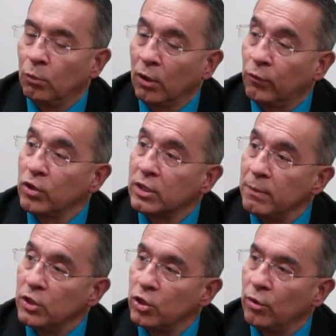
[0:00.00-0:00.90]
workforce
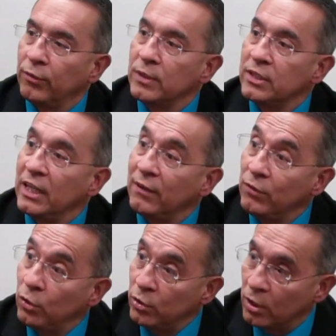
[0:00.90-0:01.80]
commissioner from the state of
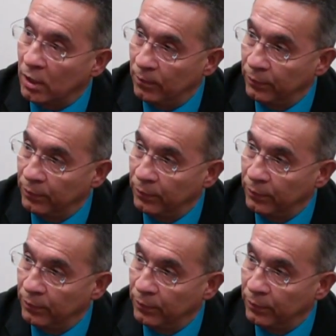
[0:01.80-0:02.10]
Utah,